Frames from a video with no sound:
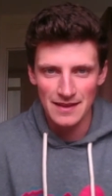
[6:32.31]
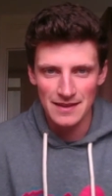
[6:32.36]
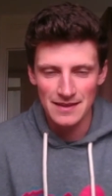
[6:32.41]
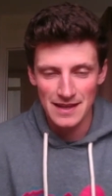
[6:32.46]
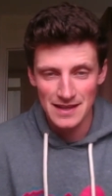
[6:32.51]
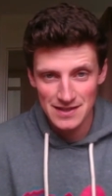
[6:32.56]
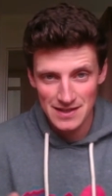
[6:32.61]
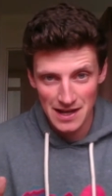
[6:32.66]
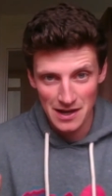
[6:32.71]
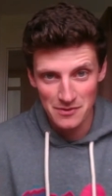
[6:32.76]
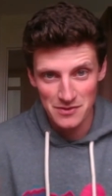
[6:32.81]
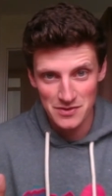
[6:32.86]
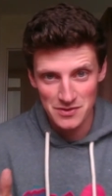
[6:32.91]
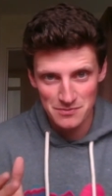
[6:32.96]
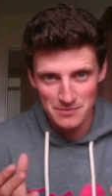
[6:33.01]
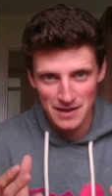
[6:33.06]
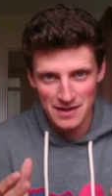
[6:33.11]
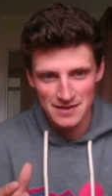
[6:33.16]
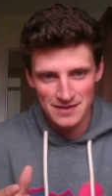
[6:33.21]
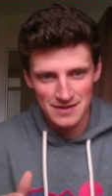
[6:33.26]
That's how it was
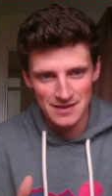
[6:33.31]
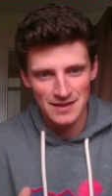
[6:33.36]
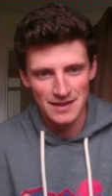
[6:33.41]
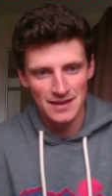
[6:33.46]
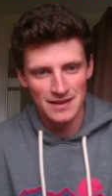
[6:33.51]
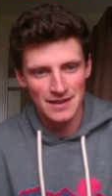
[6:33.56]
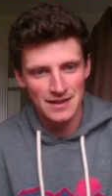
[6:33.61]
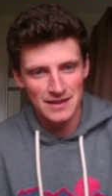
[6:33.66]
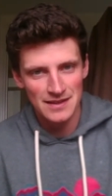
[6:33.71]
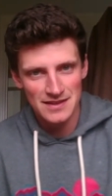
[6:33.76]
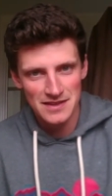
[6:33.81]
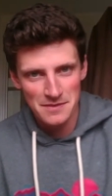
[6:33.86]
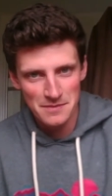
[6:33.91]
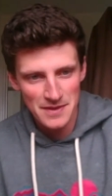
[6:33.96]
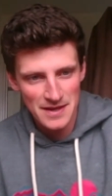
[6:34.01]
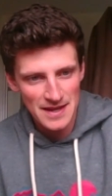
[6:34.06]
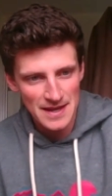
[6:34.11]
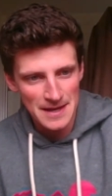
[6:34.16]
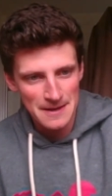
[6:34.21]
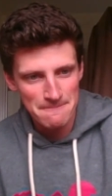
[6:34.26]
meant to
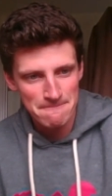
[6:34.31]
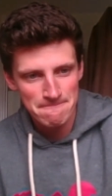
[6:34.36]
be.